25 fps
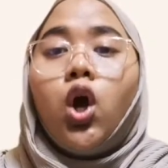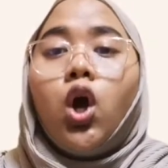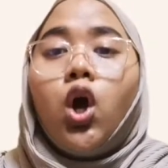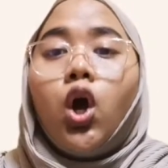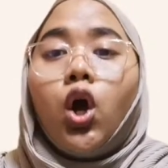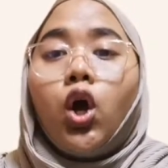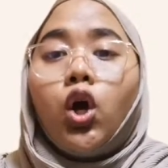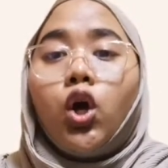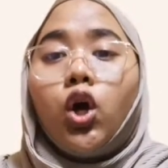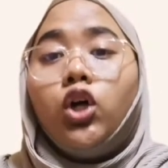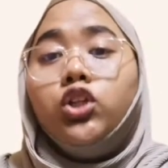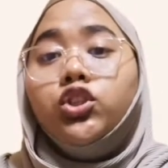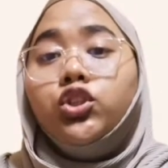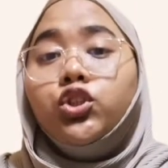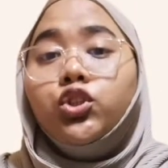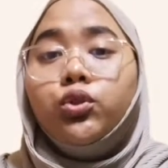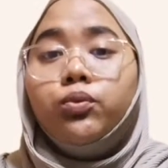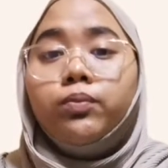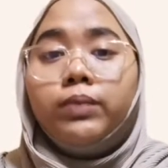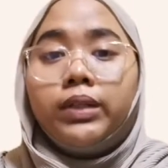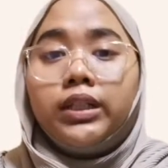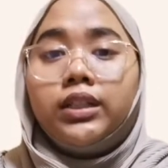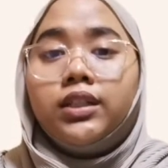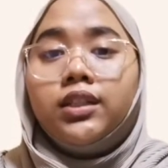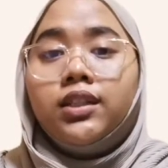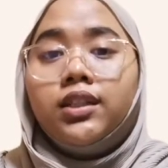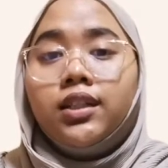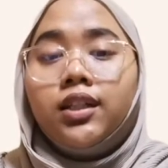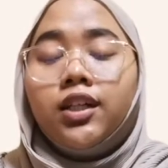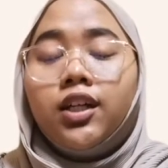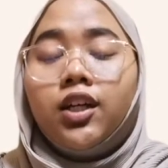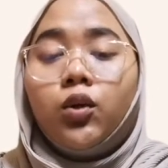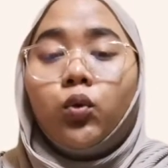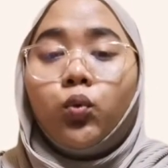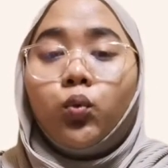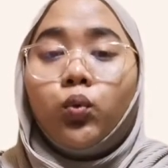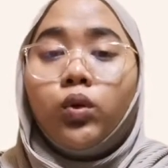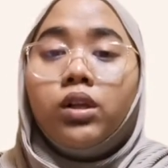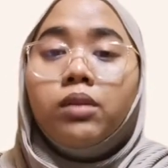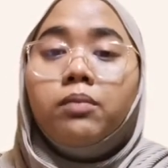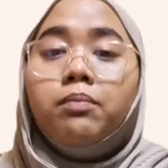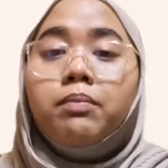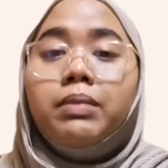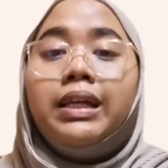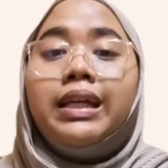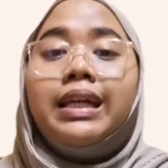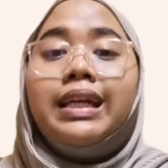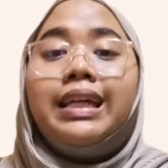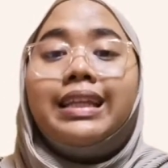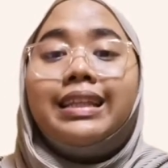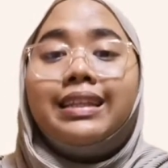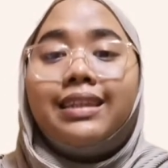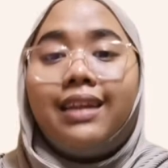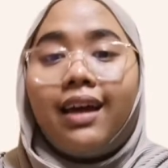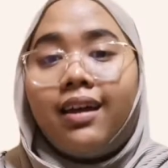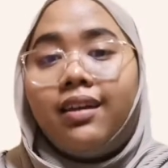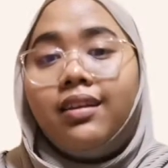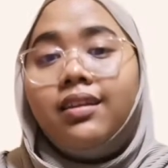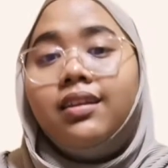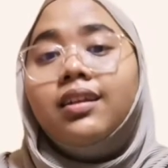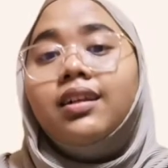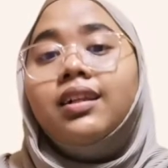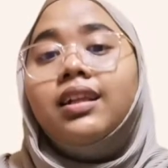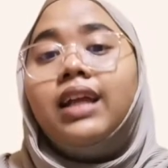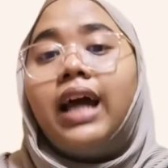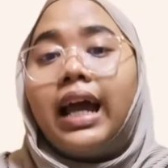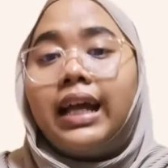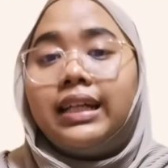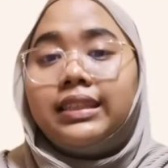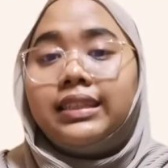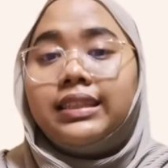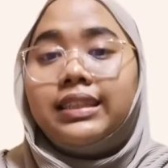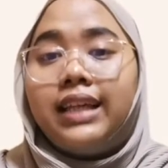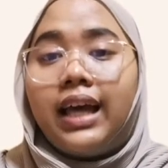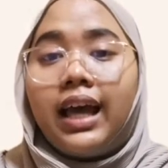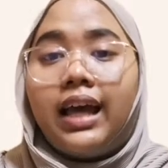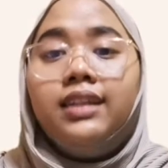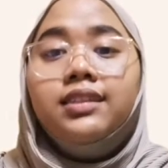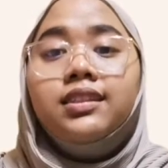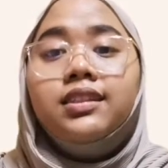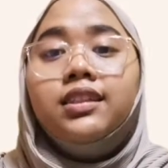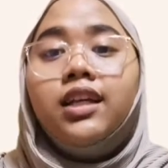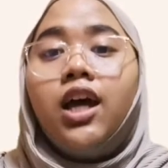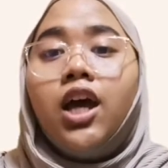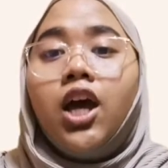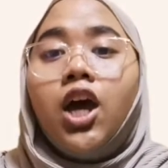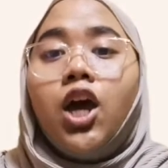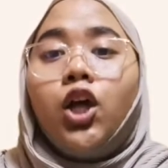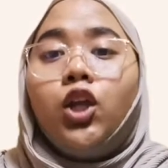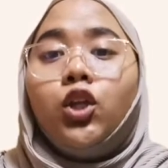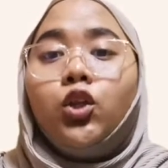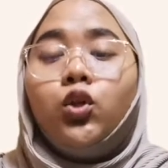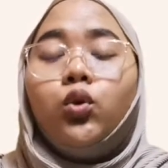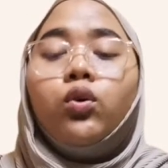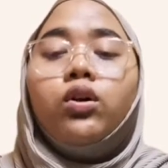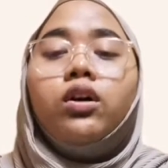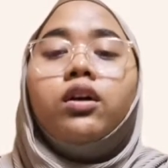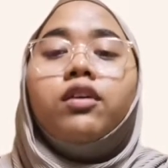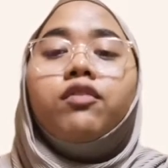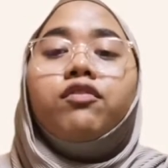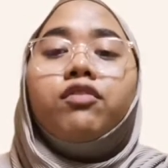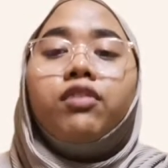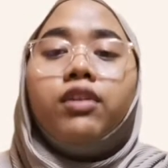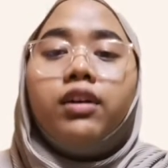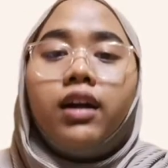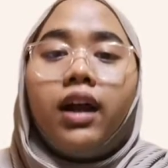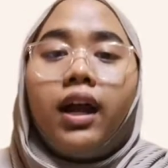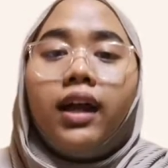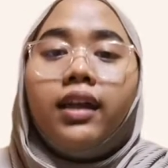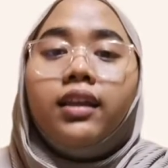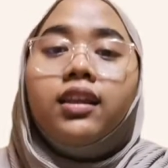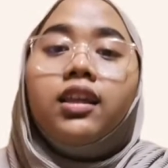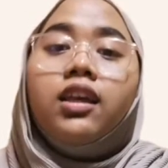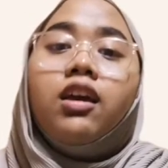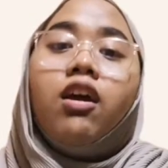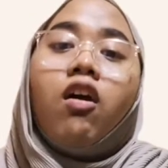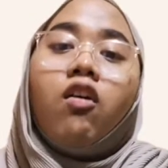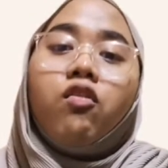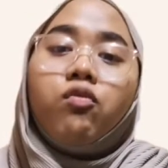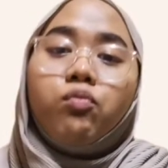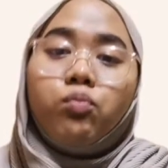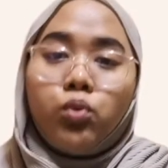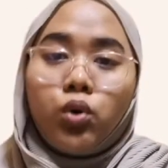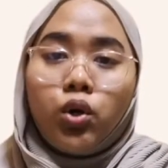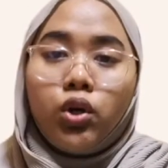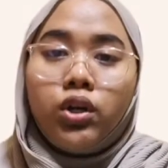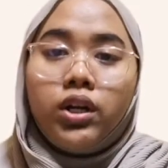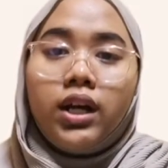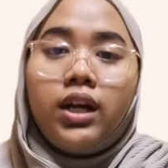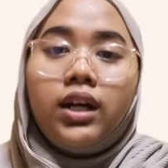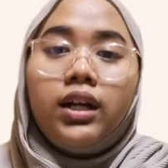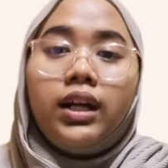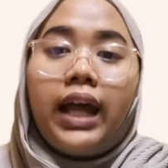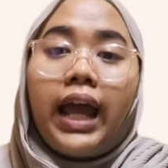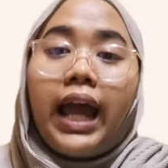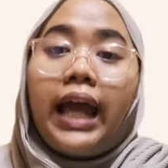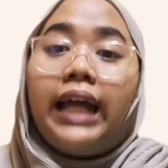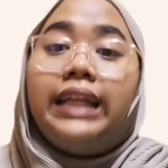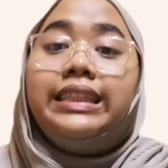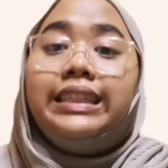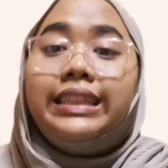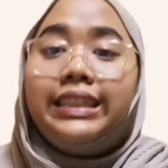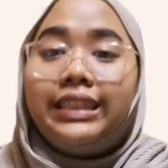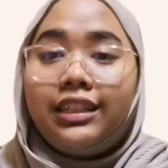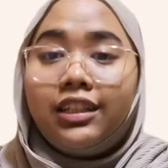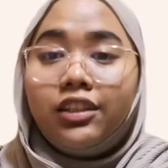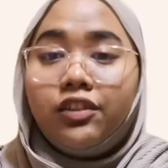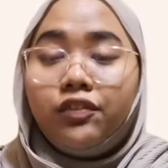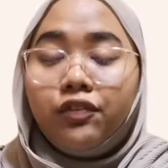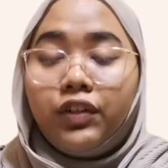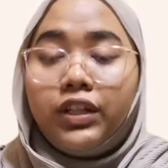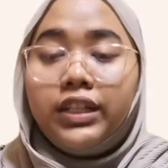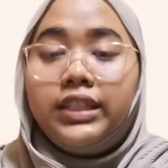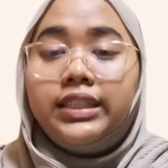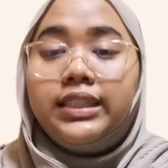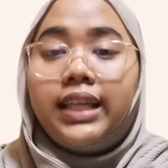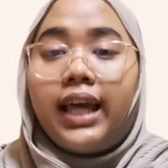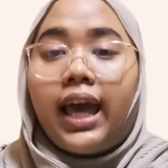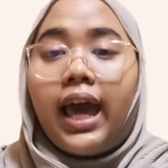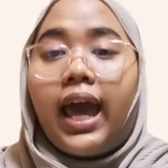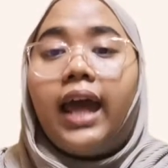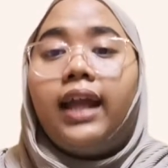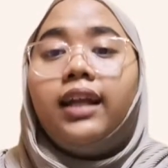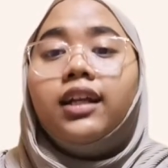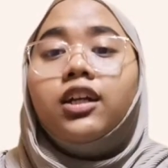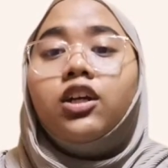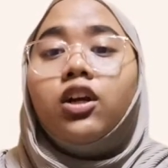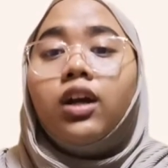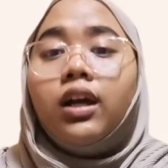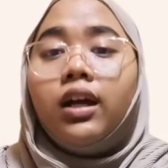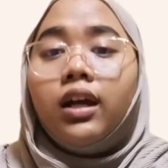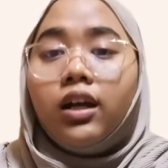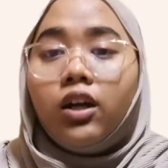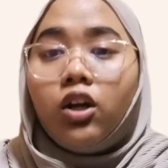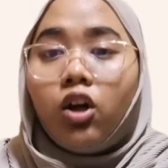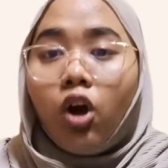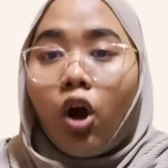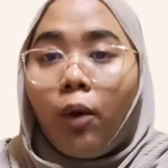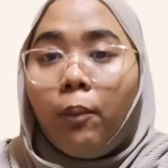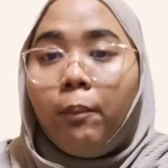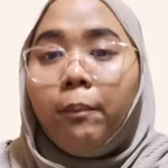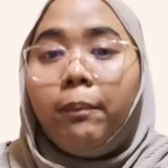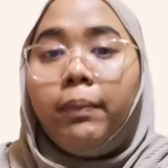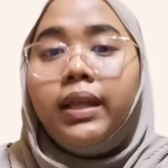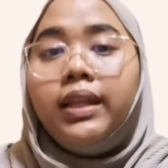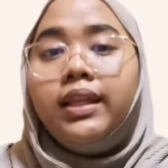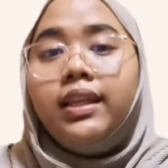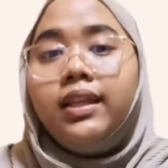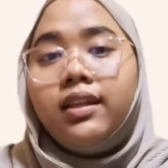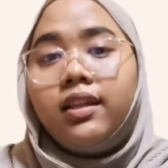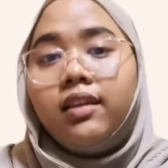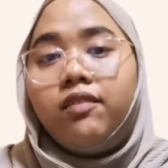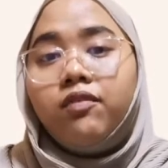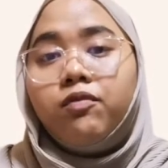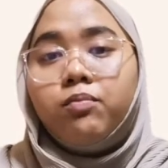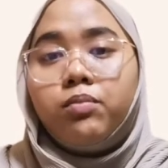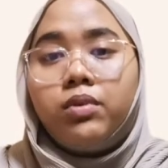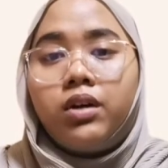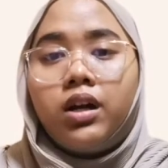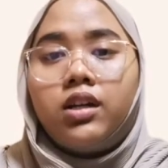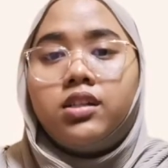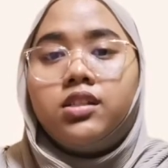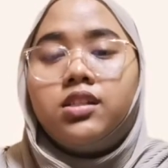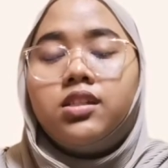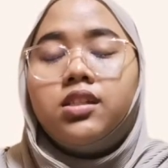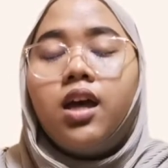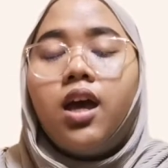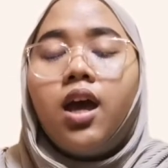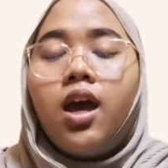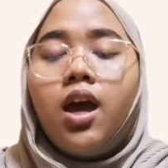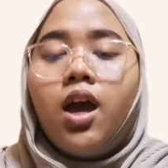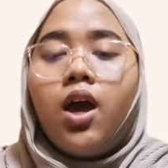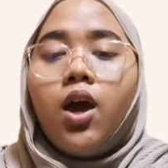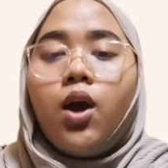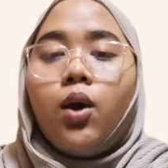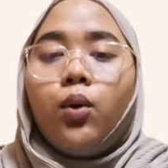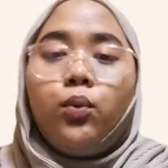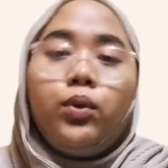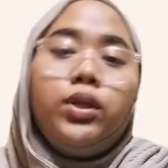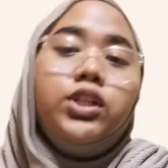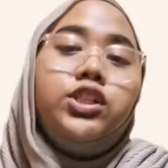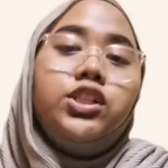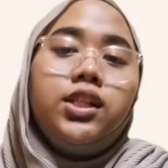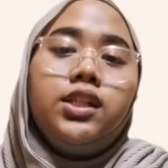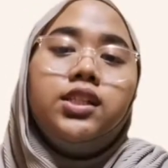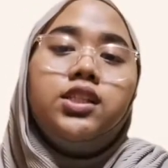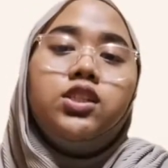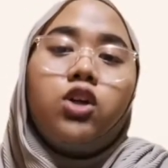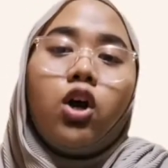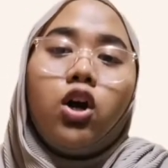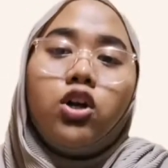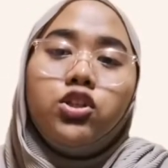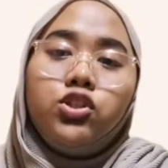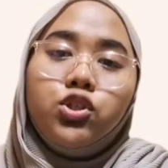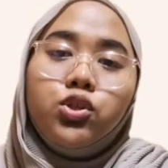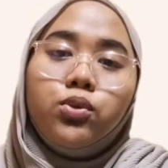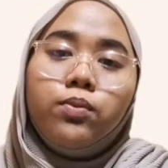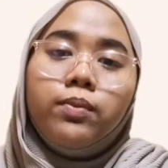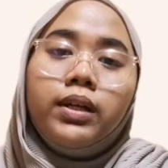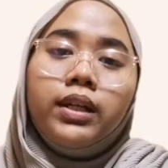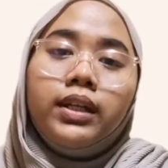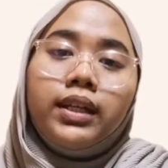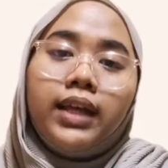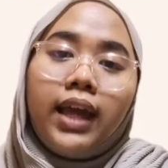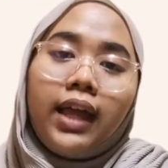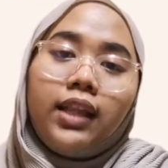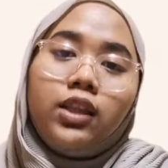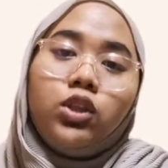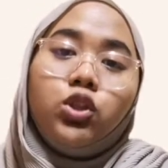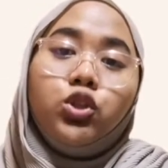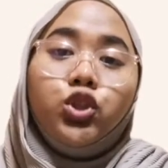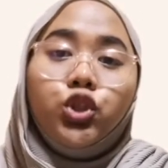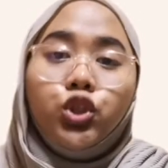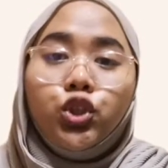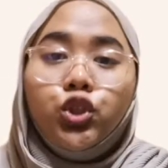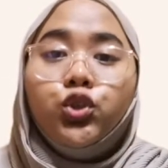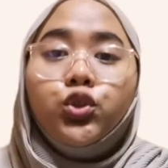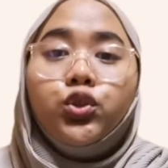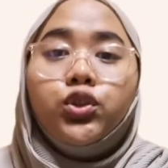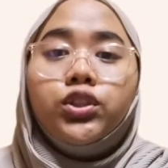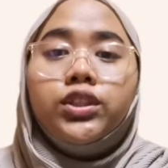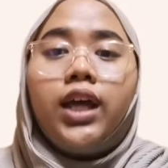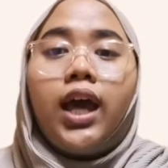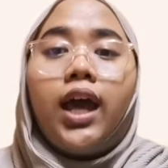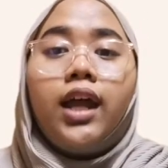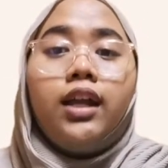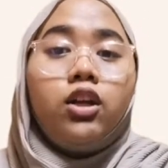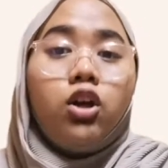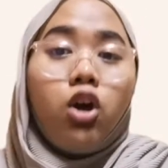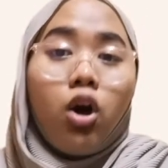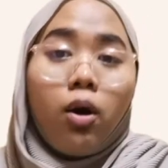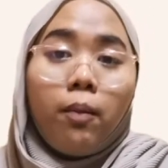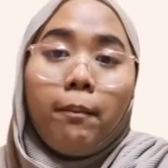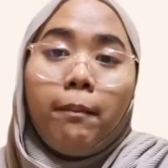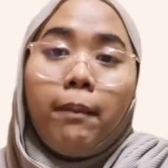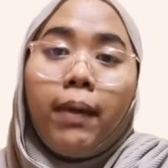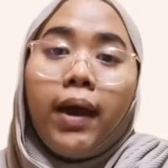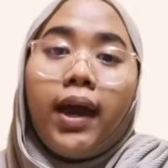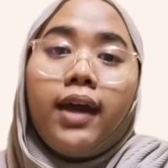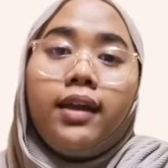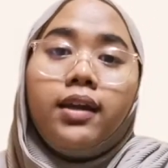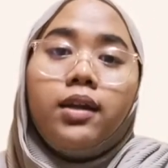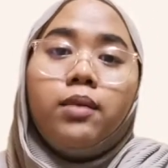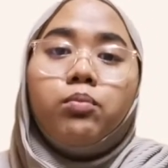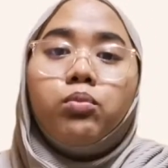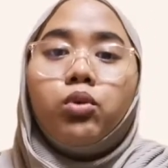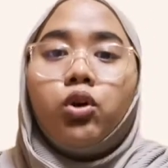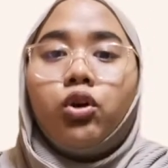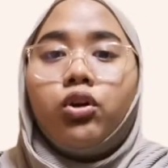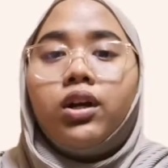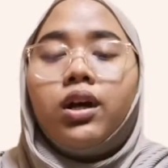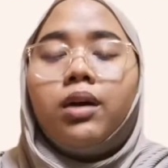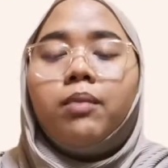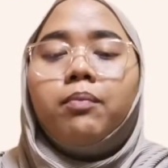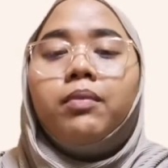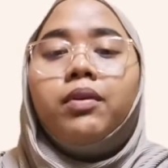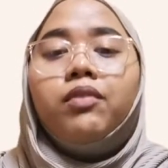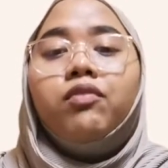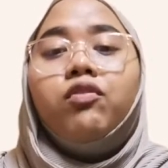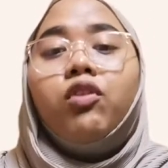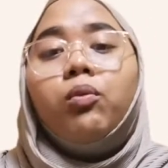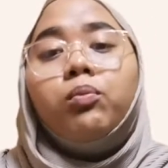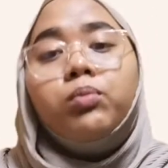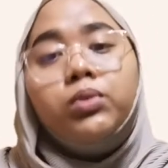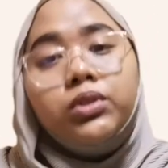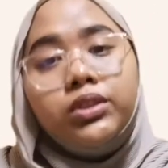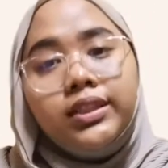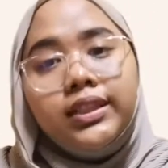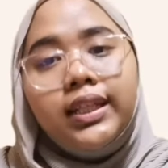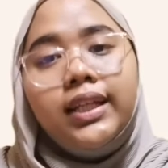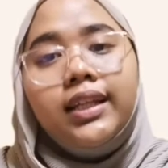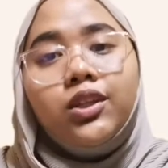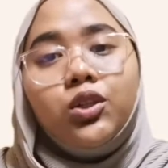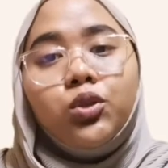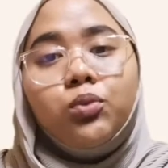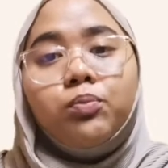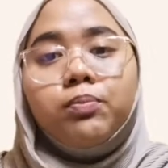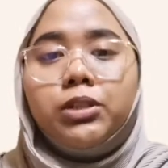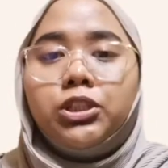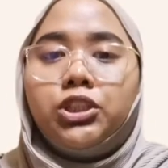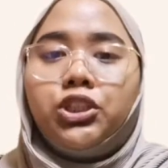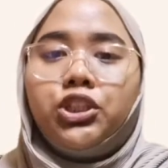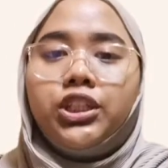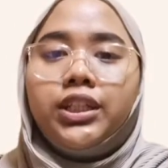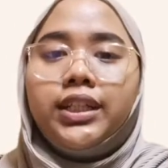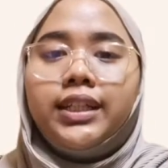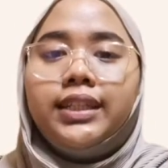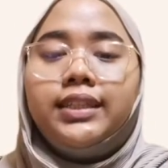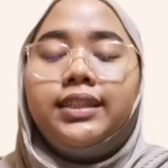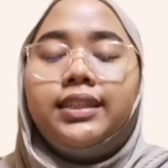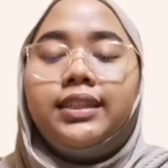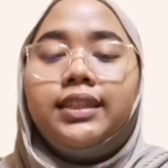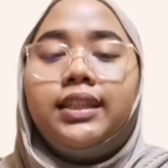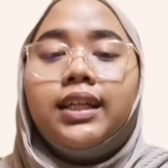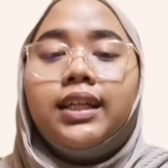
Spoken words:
Consumer will be entitled access to a variety of product and service at competitive price, which is consumer get to choose and compare the product before proceed to purchase.